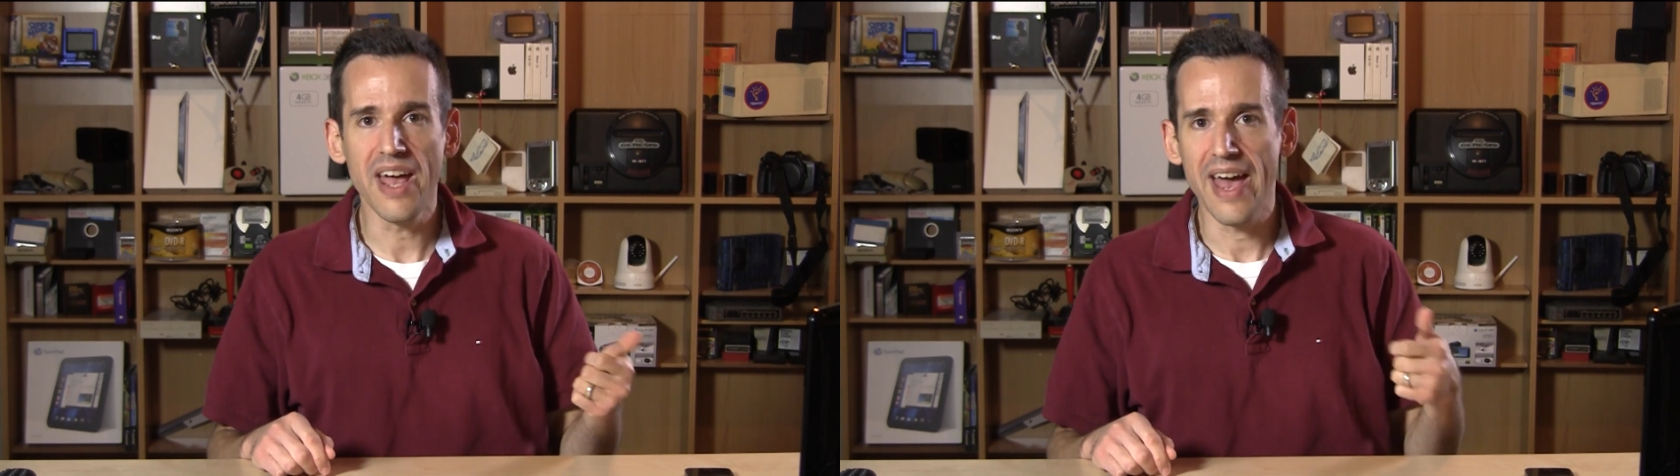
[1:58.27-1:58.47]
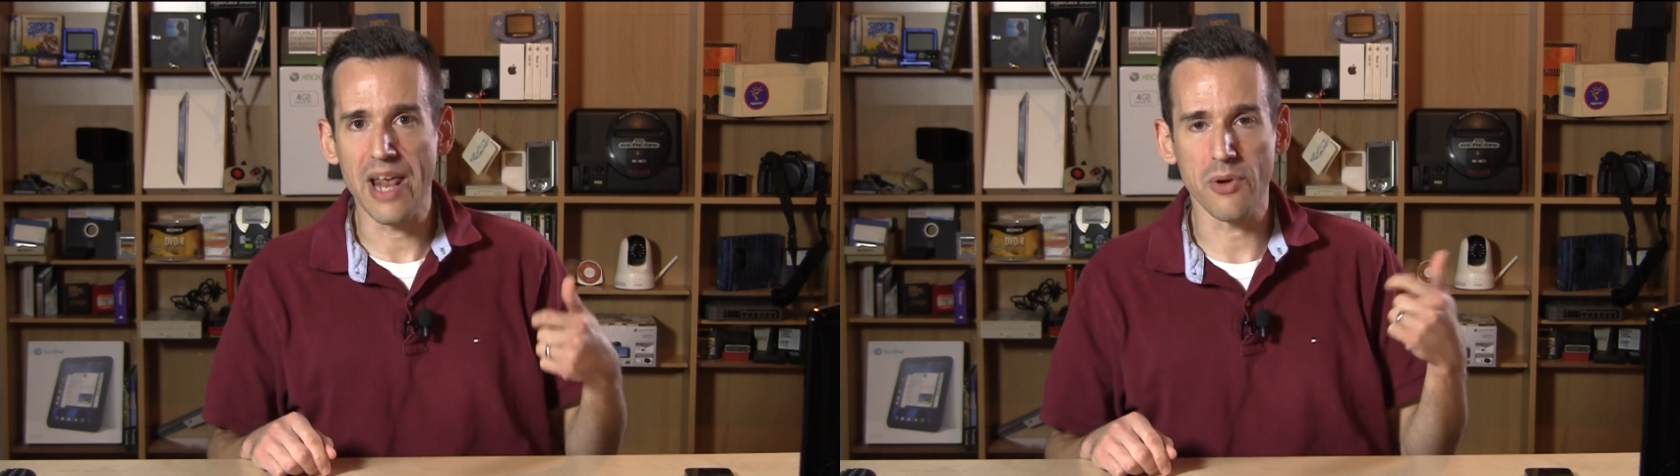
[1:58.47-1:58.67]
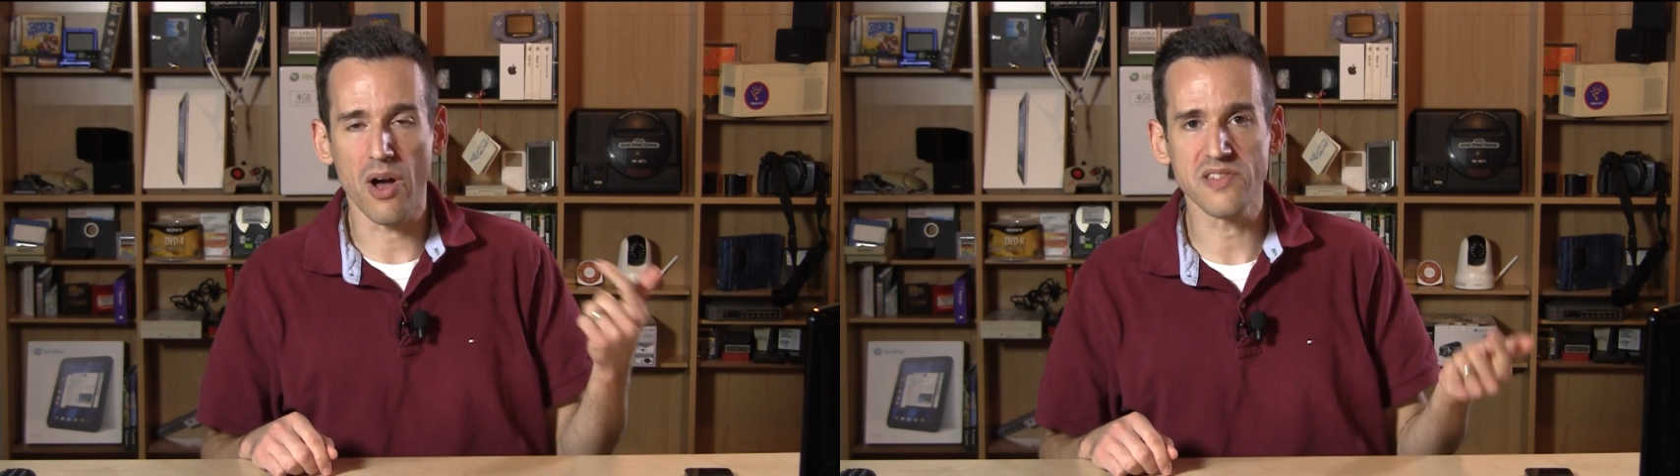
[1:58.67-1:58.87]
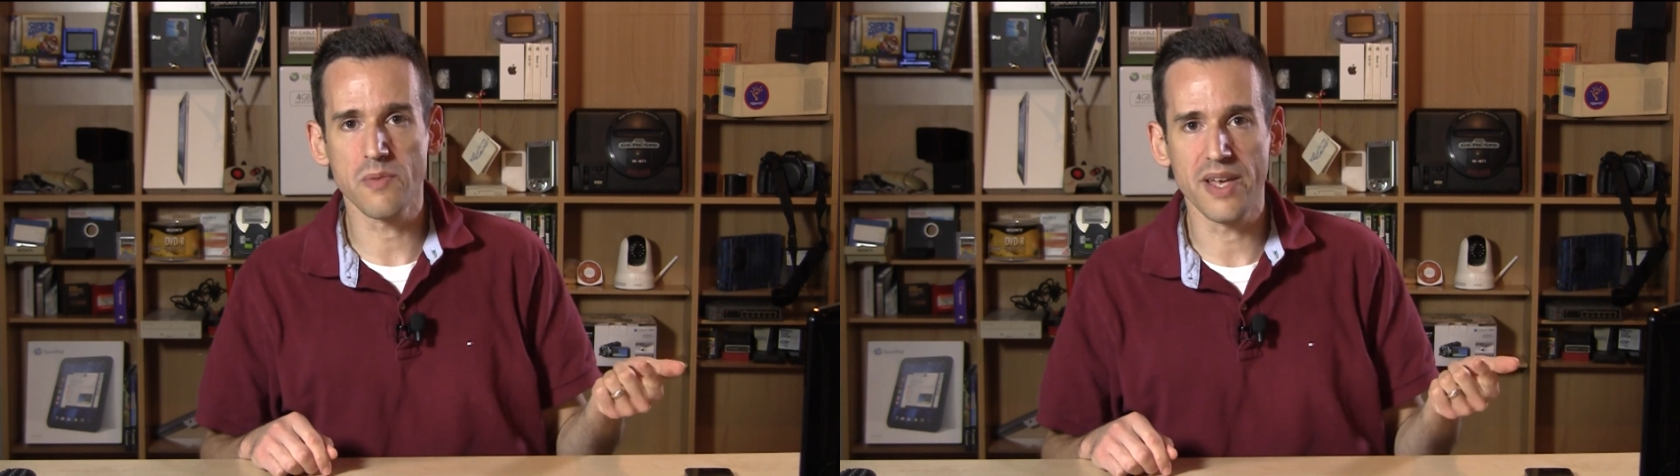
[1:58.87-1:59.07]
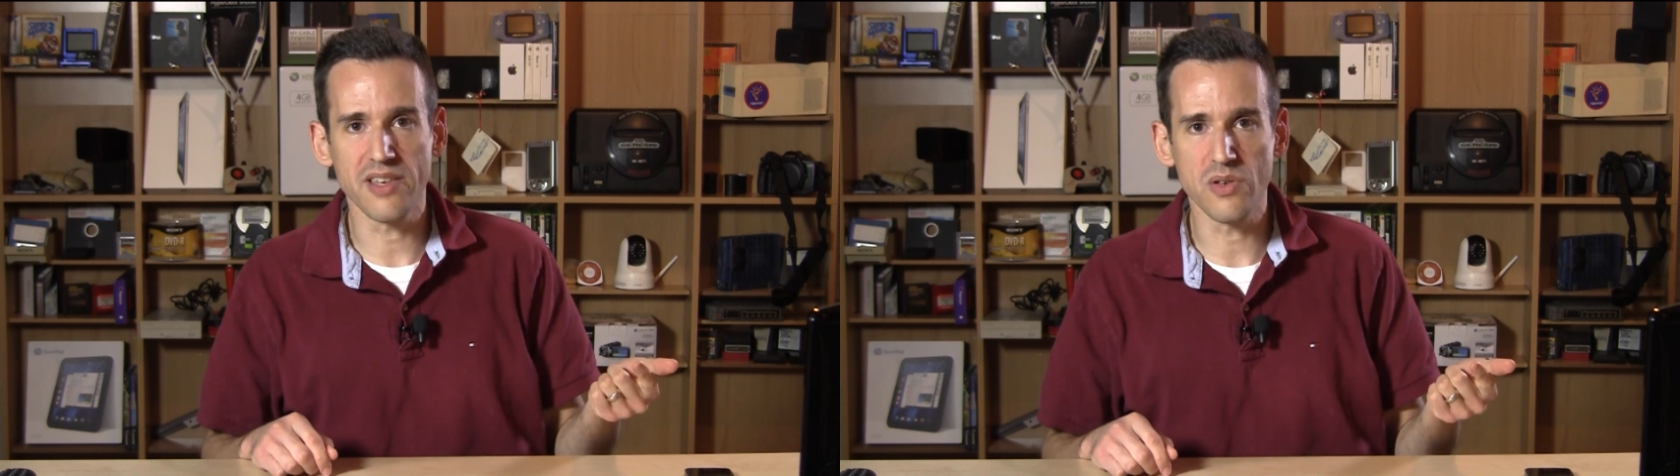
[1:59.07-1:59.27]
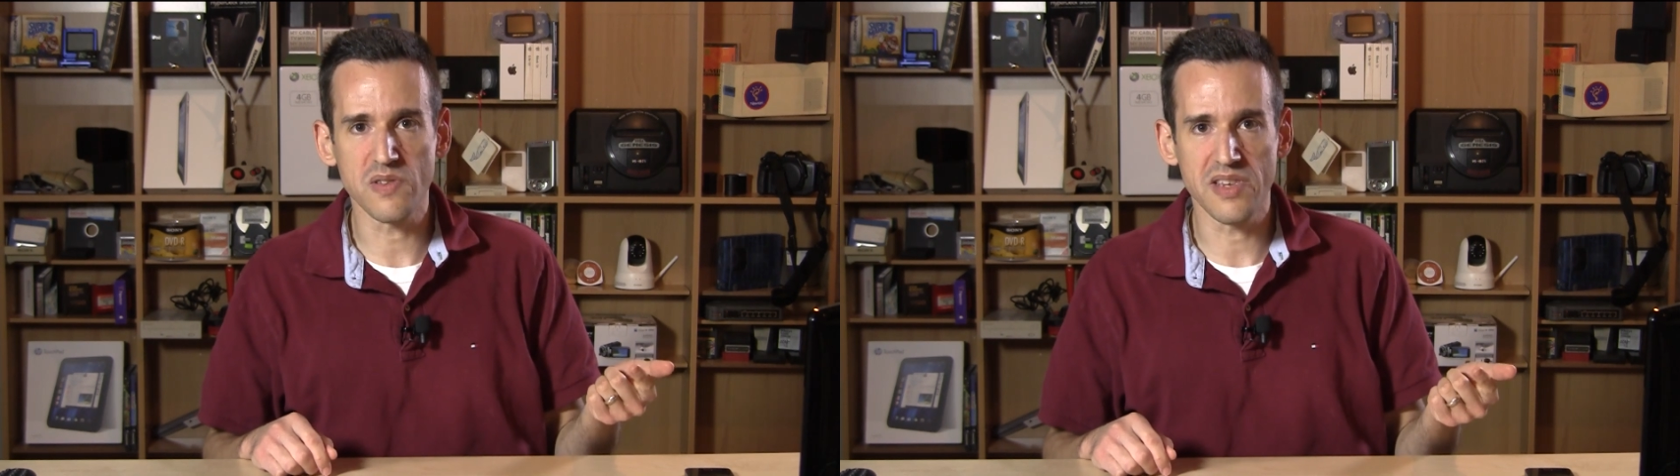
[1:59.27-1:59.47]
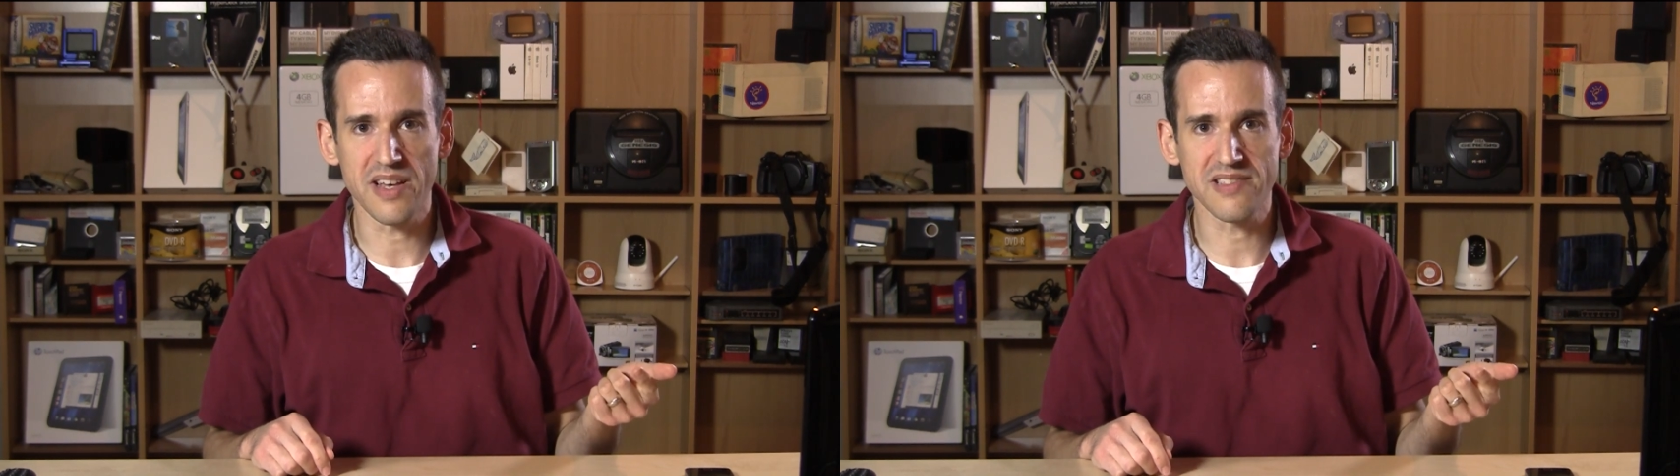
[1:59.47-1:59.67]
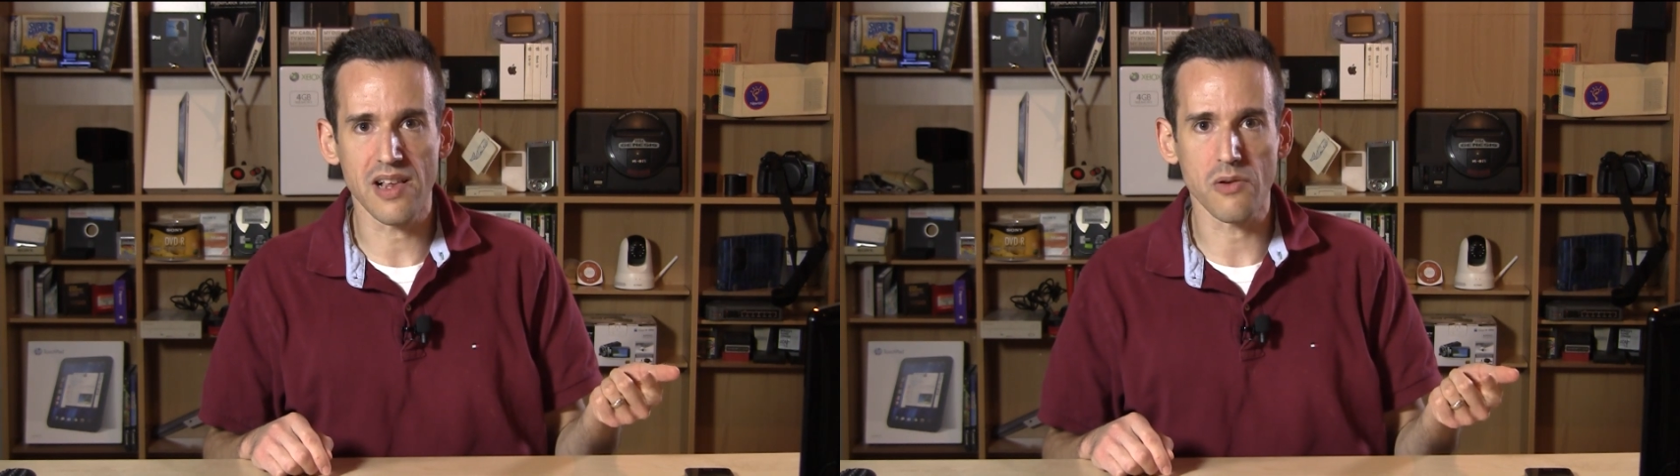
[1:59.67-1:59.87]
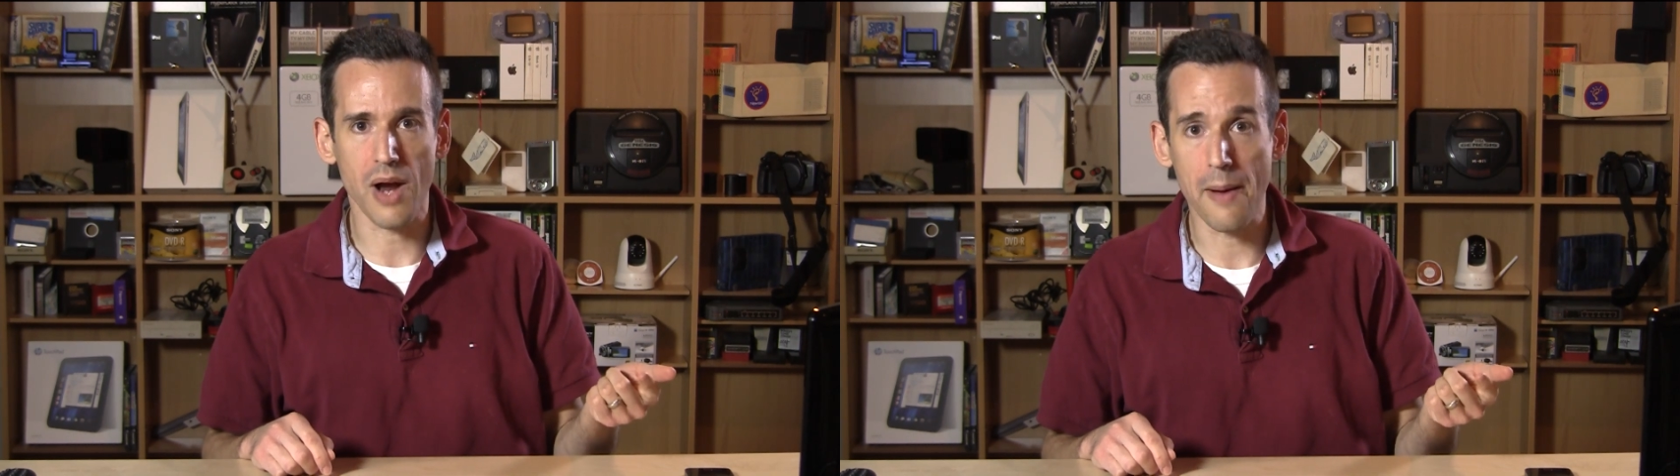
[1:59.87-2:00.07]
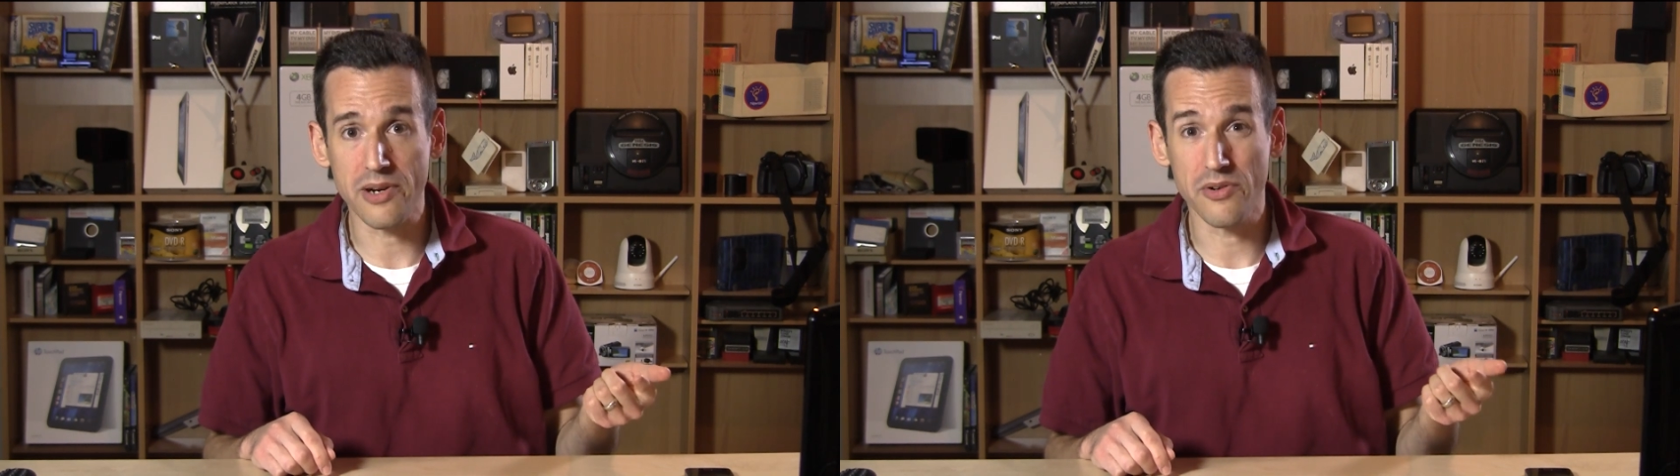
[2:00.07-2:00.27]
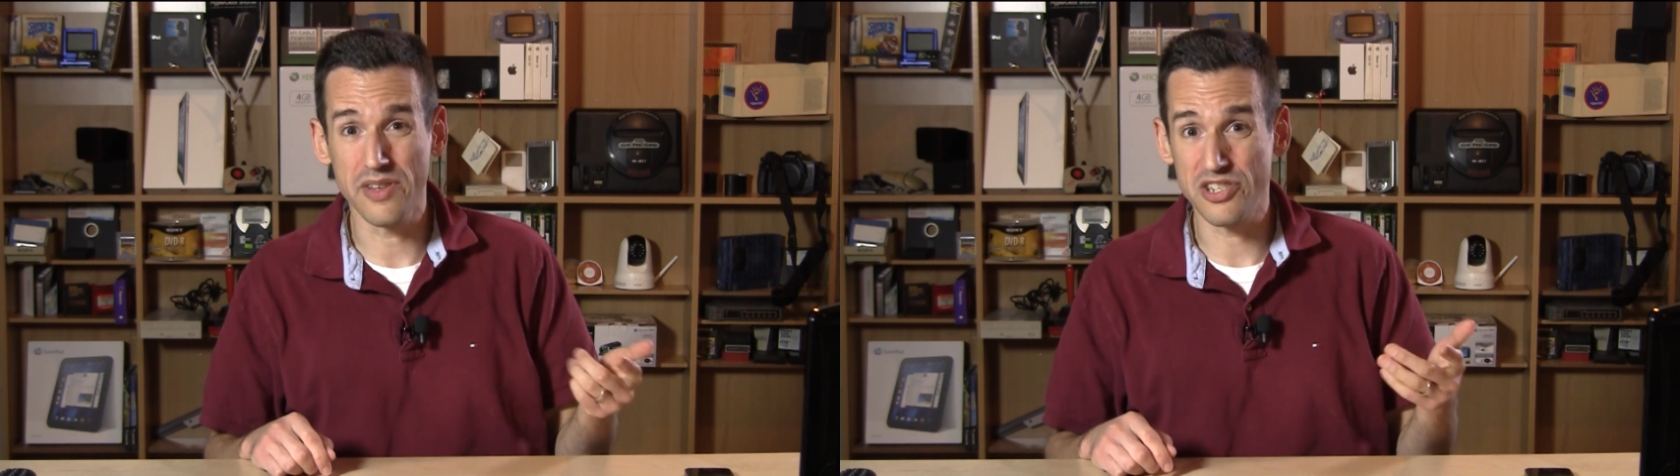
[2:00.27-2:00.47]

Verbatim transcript: and it would also make use of the accelerometer and the